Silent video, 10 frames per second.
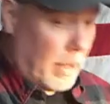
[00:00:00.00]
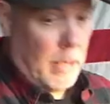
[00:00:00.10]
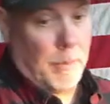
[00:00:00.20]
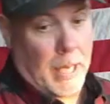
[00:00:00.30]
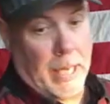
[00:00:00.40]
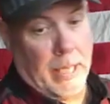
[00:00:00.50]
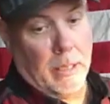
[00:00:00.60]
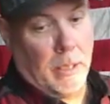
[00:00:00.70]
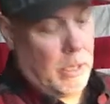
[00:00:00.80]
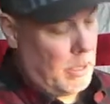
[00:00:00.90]
and
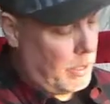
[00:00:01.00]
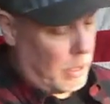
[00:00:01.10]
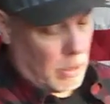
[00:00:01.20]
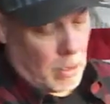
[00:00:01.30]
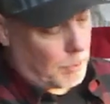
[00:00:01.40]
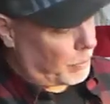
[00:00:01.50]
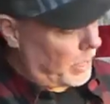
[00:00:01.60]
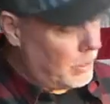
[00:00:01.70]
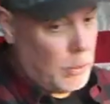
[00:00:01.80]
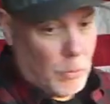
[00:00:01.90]
buy, a
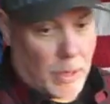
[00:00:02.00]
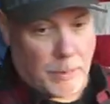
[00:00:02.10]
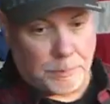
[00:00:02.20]
brand new one.